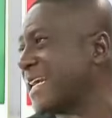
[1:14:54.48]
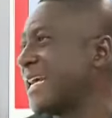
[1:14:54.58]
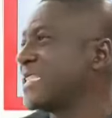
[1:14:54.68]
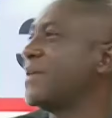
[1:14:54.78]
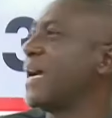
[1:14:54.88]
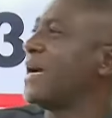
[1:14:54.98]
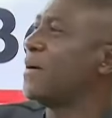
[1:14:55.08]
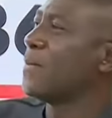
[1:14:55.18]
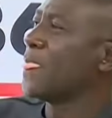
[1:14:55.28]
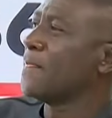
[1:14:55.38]
na yet. Na
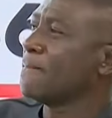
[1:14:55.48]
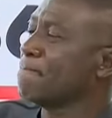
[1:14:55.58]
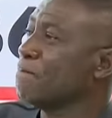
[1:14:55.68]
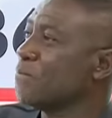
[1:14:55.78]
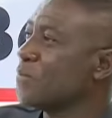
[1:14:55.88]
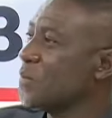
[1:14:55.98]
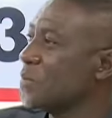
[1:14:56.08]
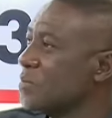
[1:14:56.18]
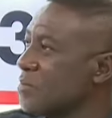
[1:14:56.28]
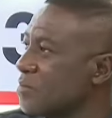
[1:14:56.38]
dem table bi
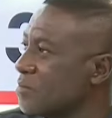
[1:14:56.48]
ho, yes